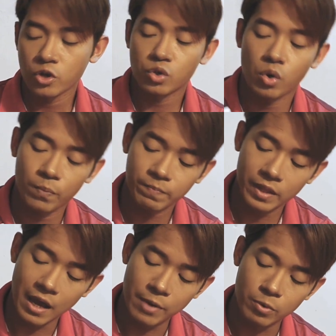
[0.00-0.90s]
So
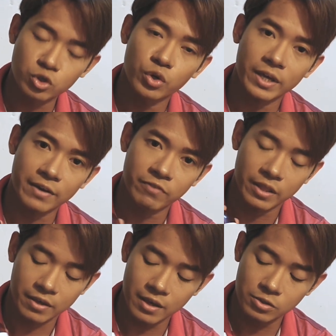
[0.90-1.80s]
I'm not sure you can
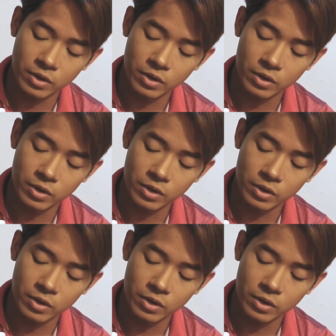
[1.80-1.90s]
read here.